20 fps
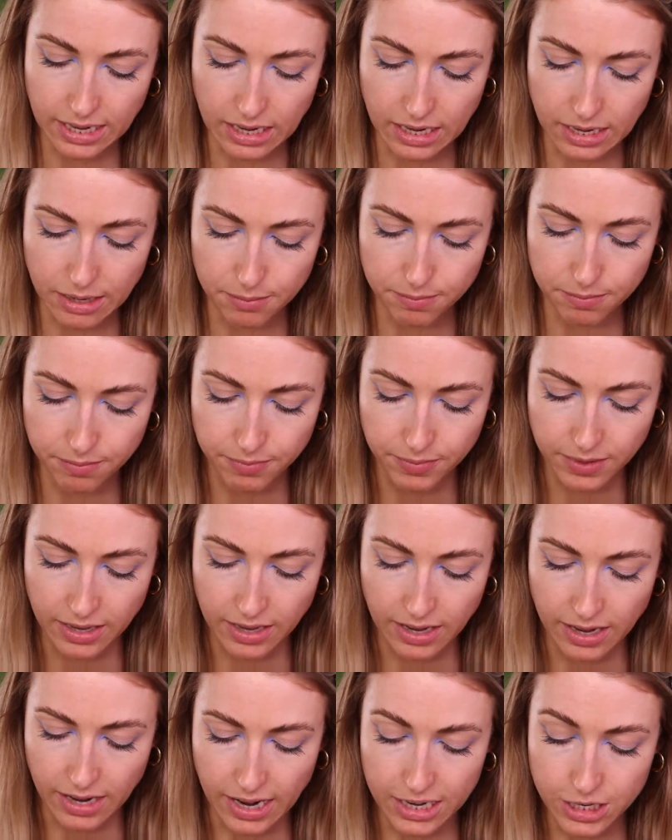Um,
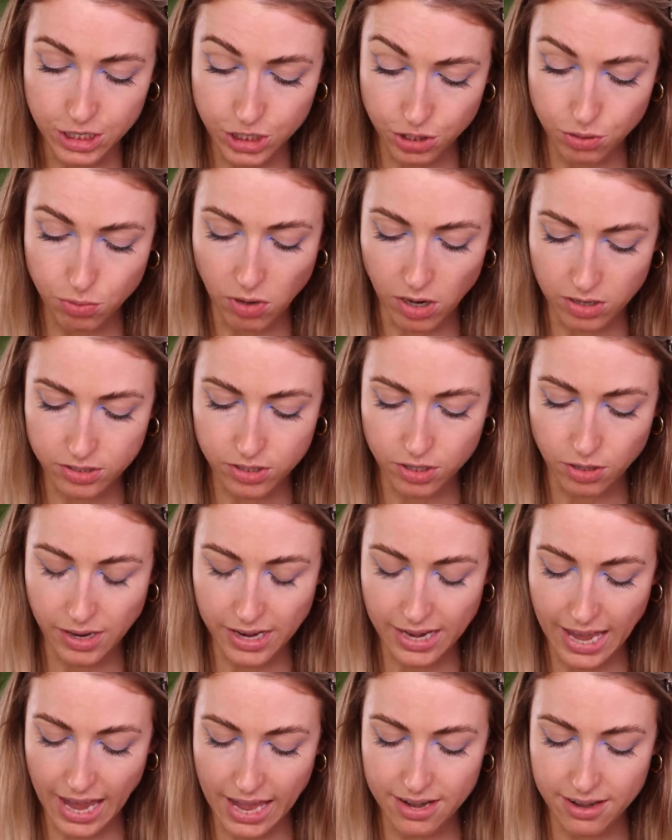I do also,
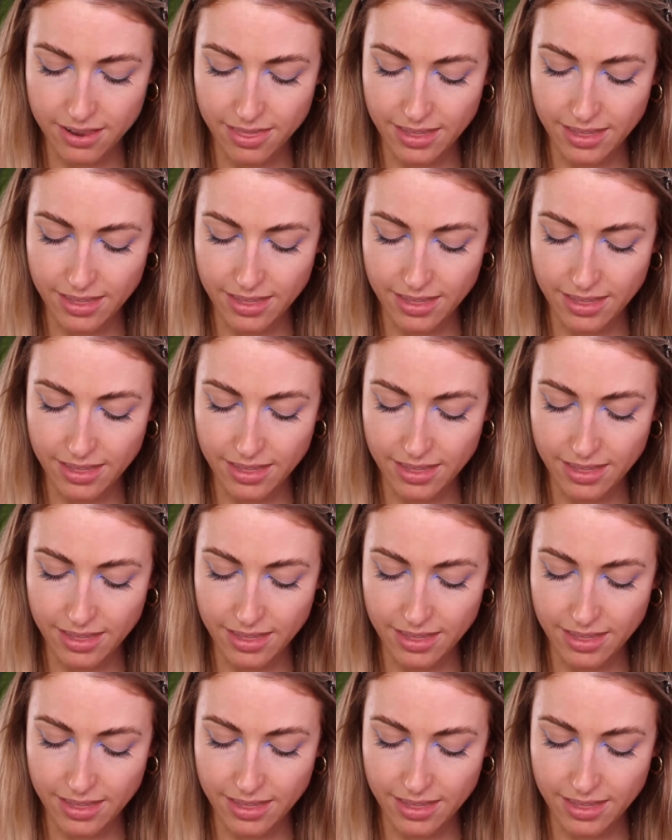again,